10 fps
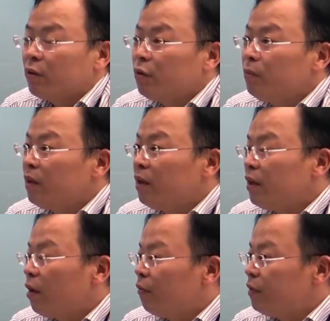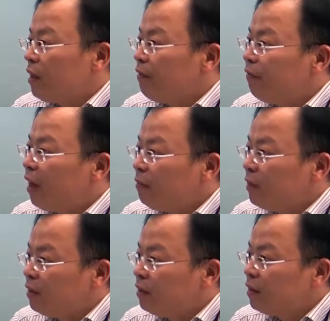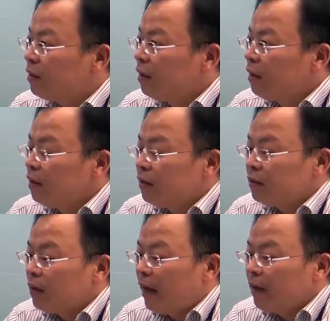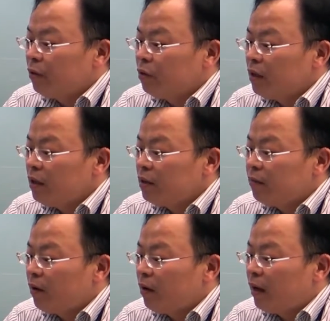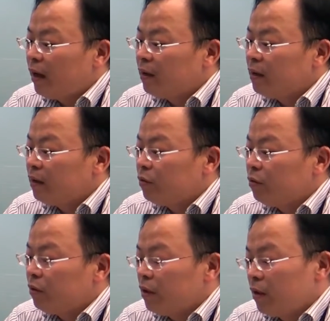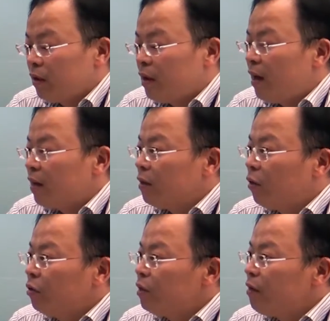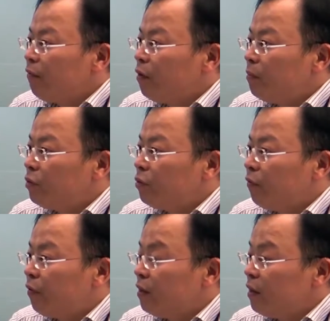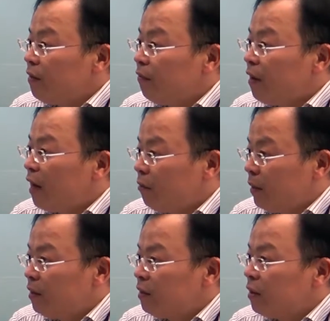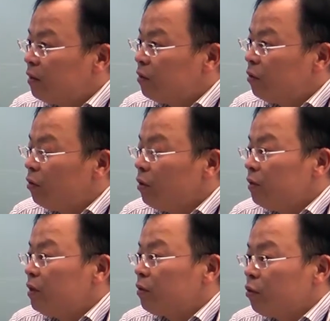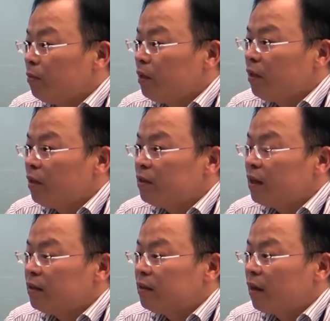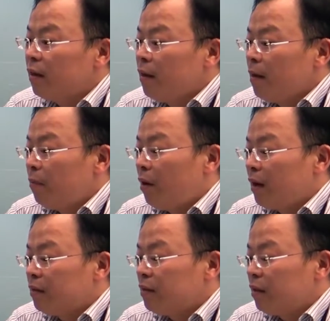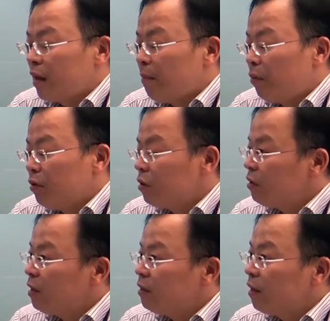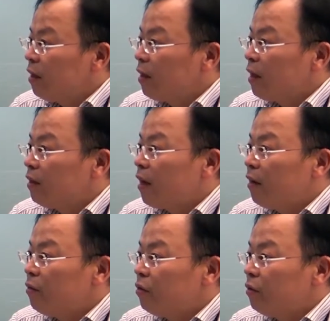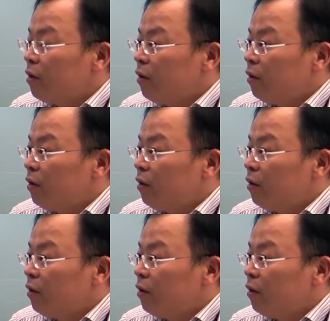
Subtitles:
the humidity of the environment. The IoT is very like to collect all the information from the environment. So this humidity sensor plus the temperature sensor, it can tell you